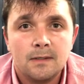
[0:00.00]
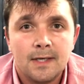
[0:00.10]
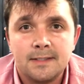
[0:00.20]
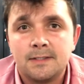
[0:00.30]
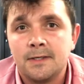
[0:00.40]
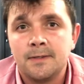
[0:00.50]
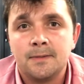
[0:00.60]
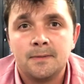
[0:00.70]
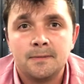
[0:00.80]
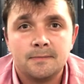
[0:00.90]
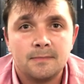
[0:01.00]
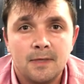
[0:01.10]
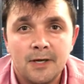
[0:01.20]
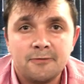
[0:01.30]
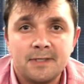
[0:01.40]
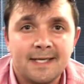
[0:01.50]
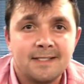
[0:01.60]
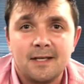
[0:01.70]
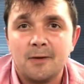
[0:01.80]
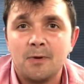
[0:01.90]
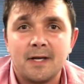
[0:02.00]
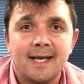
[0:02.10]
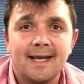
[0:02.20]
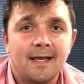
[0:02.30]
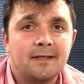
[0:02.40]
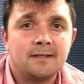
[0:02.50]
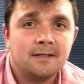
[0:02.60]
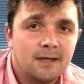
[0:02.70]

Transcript: And so 100 days ago when I had